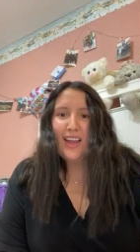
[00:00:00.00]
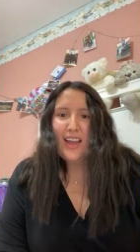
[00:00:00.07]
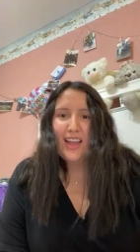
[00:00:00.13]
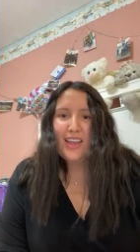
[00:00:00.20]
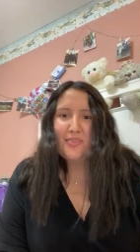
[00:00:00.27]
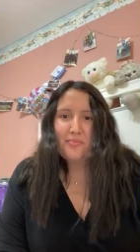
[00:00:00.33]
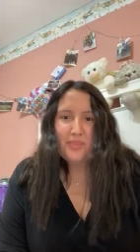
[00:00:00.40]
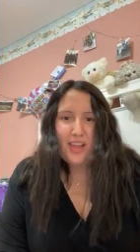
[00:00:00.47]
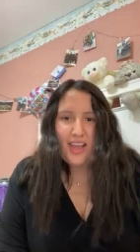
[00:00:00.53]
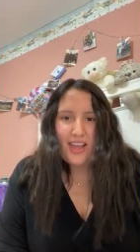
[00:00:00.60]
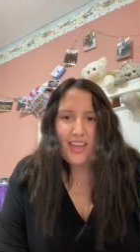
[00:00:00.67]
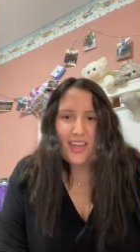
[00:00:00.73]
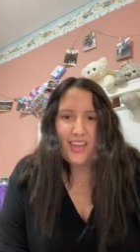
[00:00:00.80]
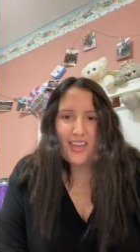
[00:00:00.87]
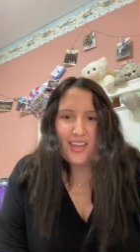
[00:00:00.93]
I
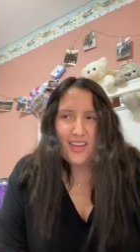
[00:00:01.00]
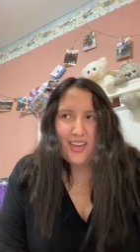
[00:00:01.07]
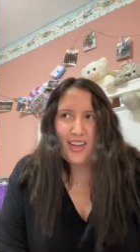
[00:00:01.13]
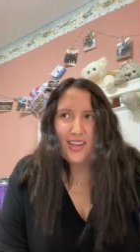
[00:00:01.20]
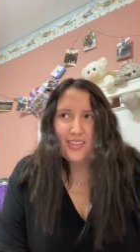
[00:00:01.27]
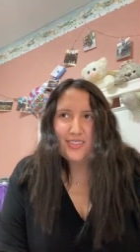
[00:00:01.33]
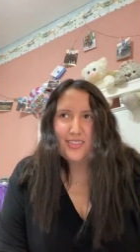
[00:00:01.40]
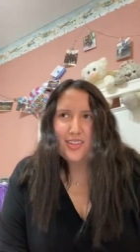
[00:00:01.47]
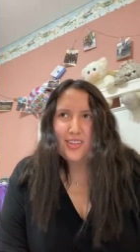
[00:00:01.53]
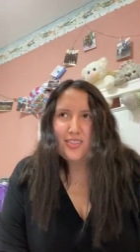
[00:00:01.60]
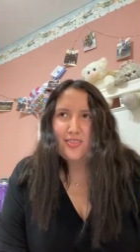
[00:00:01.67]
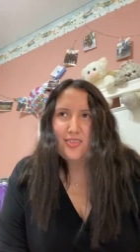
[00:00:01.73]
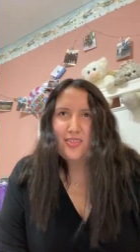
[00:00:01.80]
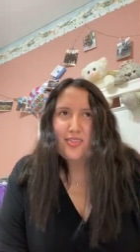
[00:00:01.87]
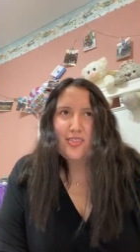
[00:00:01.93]
started
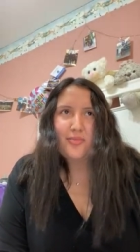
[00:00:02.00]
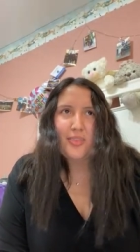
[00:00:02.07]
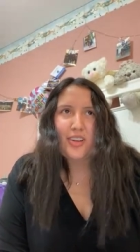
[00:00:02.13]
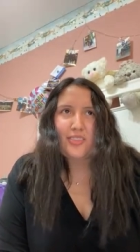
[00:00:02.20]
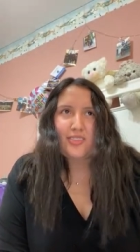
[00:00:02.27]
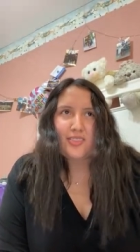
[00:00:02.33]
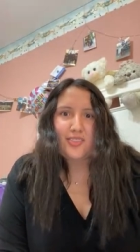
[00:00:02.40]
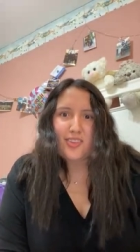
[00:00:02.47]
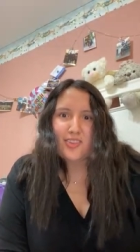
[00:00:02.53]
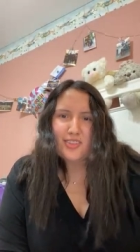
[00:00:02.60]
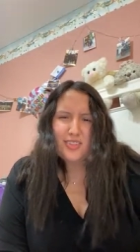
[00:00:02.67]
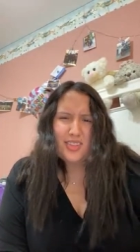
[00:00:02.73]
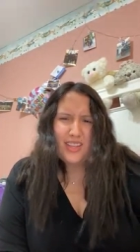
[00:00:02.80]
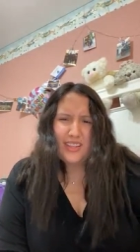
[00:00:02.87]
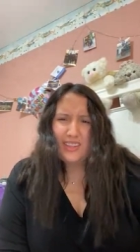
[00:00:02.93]
to know about the
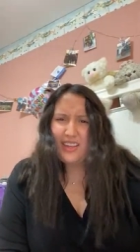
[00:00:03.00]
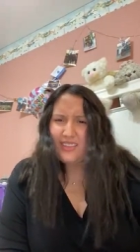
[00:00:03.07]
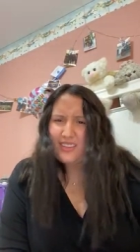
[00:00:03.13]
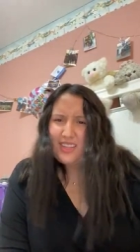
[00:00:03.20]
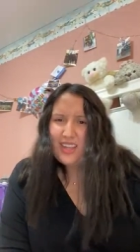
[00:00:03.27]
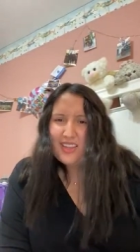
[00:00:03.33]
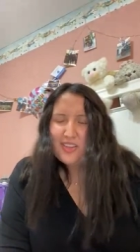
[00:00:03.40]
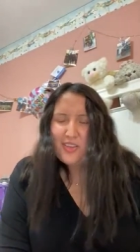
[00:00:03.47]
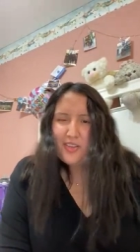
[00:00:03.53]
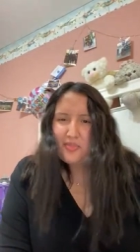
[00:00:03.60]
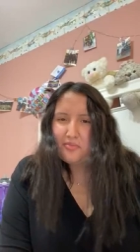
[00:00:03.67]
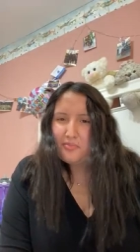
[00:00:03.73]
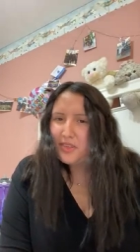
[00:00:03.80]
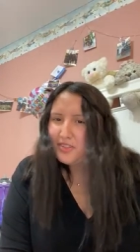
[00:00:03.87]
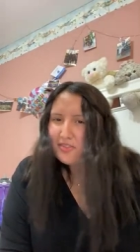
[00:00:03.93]
scholarship, like, at the end
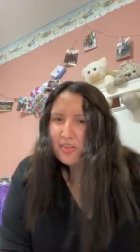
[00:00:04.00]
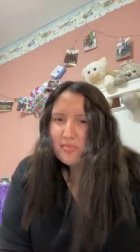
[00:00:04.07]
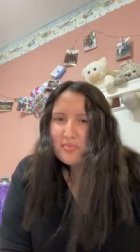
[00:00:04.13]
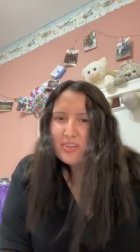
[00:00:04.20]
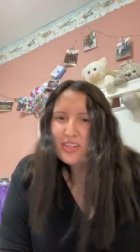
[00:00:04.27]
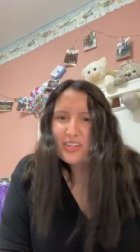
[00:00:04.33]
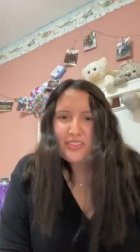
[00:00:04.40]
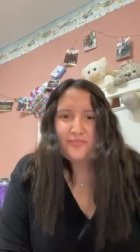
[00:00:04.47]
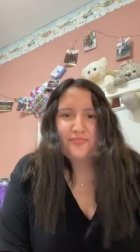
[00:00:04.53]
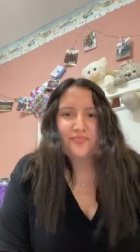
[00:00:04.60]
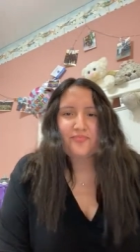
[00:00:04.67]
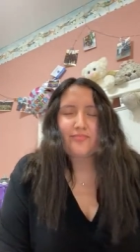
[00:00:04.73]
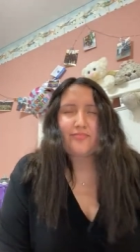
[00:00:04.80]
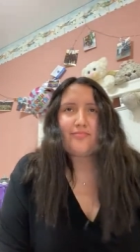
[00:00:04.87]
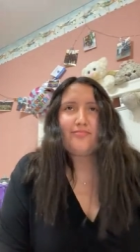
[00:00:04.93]
of my sophomore year.
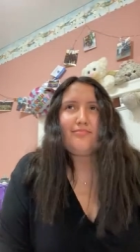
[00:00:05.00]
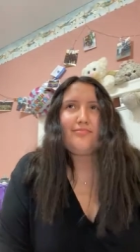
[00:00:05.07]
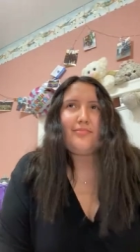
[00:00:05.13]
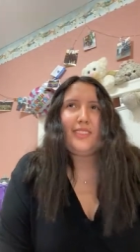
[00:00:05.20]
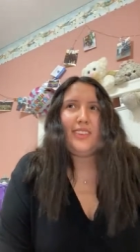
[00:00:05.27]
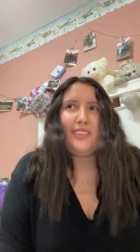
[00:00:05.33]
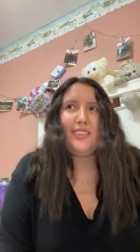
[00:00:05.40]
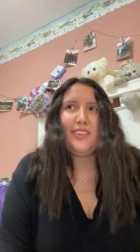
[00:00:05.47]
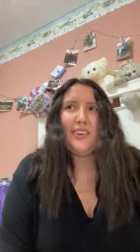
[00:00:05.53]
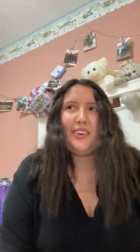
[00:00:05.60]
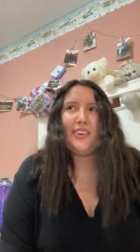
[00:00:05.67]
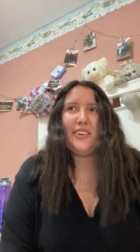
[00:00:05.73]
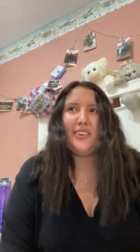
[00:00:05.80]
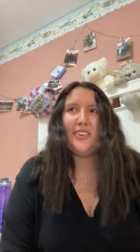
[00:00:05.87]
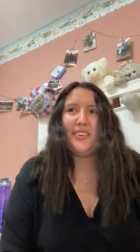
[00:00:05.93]

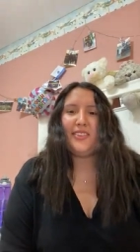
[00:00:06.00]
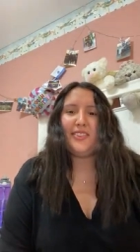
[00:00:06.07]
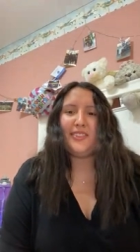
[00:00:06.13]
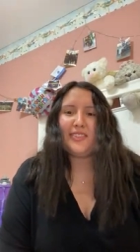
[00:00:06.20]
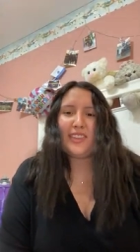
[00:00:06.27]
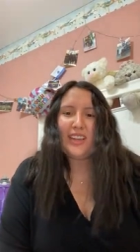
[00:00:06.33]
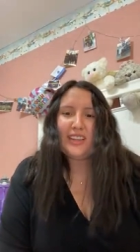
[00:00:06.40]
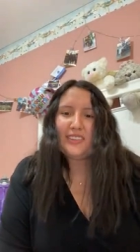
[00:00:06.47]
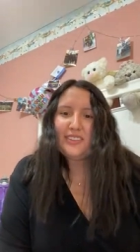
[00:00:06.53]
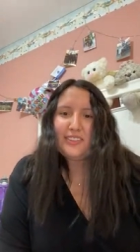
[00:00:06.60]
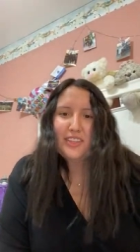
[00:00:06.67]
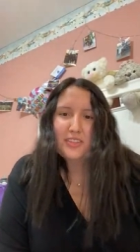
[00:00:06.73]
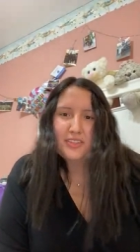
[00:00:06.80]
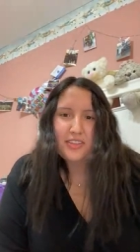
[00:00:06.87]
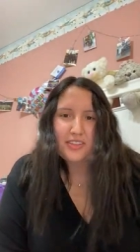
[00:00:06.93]
So I think
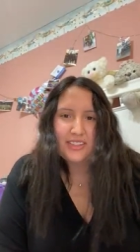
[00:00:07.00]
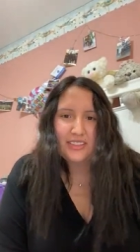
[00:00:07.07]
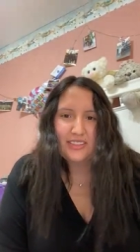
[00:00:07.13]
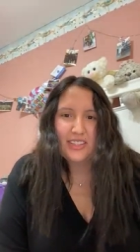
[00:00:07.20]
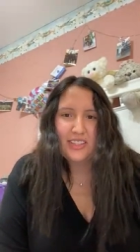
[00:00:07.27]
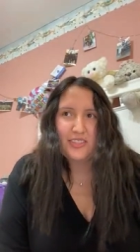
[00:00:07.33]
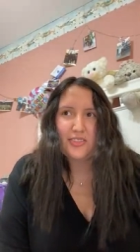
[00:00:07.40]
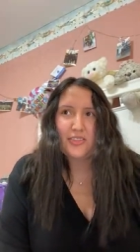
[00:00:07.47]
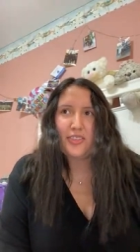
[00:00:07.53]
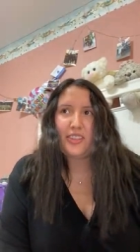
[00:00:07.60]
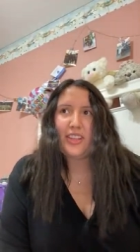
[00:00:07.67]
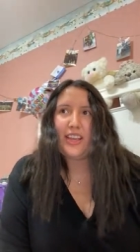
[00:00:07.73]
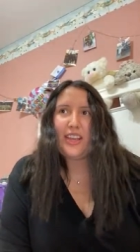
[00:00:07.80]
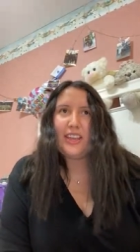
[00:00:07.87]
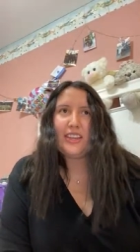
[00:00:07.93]
that's the only thing, you know,
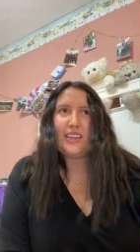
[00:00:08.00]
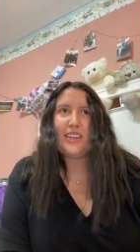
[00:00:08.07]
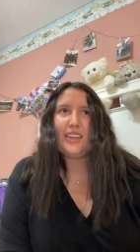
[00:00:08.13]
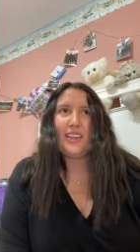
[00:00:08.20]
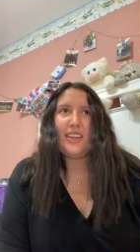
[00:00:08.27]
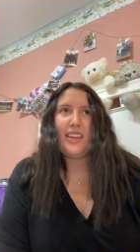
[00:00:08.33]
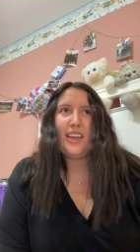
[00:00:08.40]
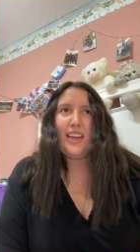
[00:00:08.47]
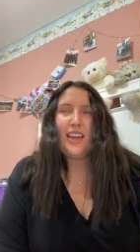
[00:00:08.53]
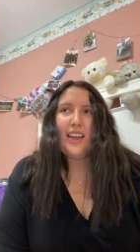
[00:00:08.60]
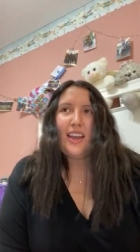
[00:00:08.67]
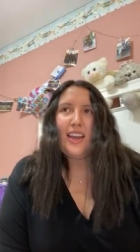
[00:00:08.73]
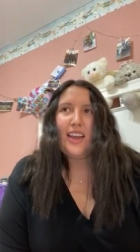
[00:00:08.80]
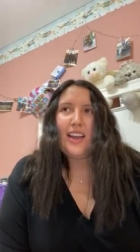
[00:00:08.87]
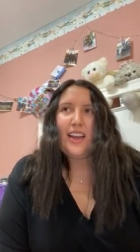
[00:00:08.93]
like,
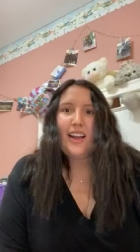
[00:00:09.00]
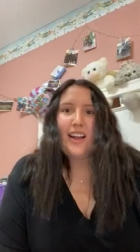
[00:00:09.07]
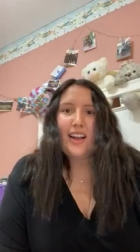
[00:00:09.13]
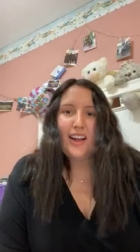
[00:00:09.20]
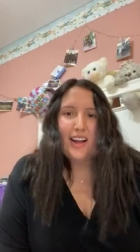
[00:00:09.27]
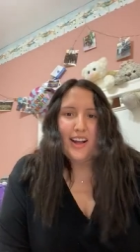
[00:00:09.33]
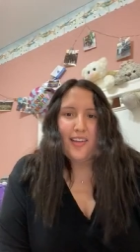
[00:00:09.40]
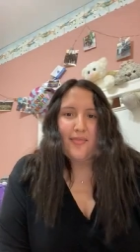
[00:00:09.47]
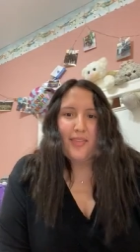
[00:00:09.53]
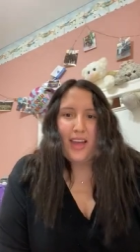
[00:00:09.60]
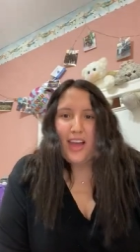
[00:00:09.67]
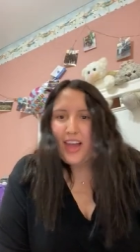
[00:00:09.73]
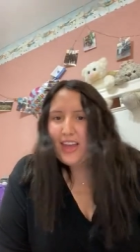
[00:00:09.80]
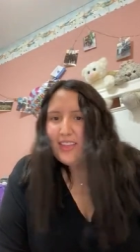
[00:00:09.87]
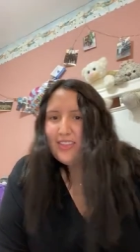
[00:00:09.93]
I
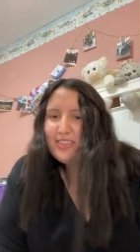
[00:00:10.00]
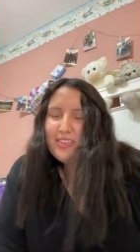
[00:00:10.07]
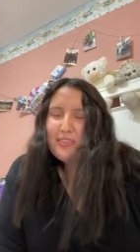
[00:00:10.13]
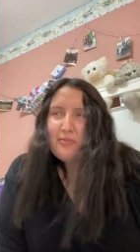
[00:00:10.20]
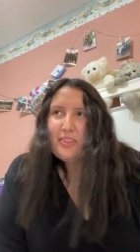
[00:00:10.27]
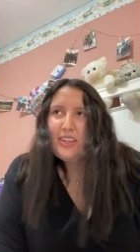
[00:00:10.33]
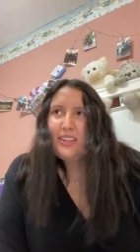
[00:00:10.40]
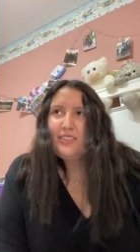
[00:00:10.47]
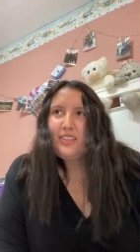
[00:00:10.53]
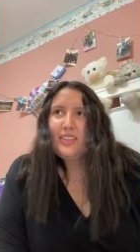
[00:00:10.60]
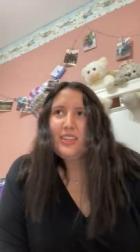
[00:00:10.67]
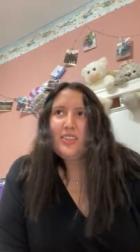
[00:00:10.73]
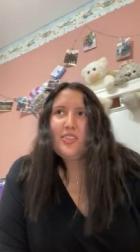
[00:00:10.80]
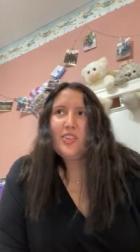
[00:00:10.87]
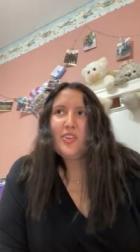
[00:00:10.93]
really
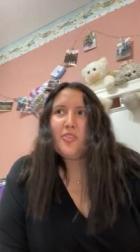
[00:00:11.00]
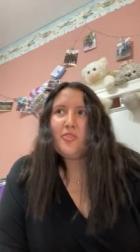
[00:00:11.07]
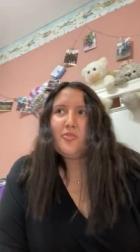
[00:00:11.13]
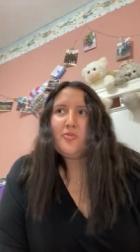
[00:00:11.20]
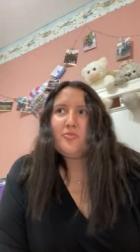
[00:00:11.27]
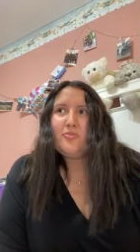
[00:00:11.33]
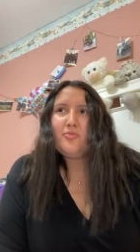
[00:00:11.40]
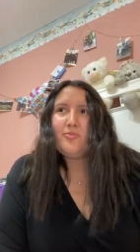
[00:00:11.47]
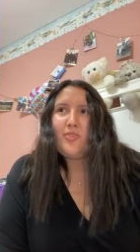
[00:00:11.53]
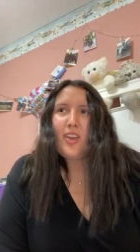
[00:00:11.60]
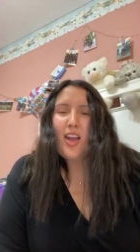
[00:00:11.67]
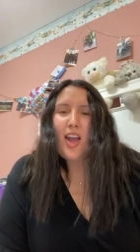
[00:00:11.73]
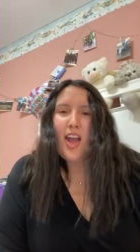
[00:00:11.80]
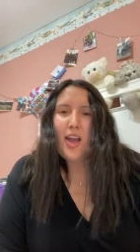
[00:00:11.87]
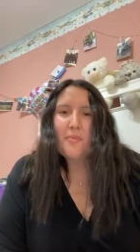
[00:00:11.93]
didn't know
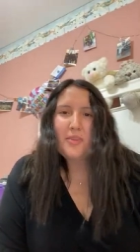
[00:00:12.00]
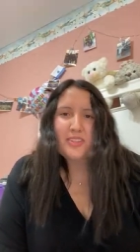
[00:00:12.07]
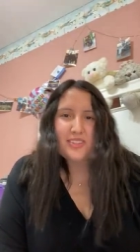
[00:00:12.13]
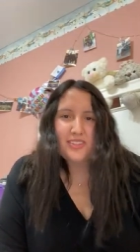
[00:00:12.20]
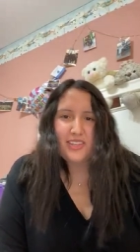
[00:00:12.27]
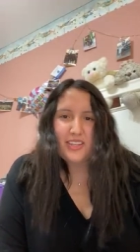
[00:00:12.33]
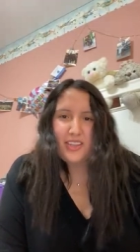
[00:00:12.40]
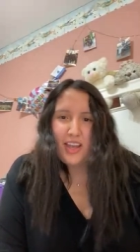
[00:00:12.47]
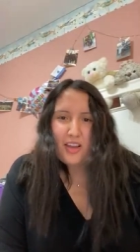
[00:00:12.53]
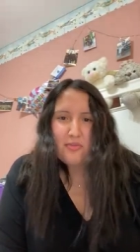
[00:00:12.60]
how many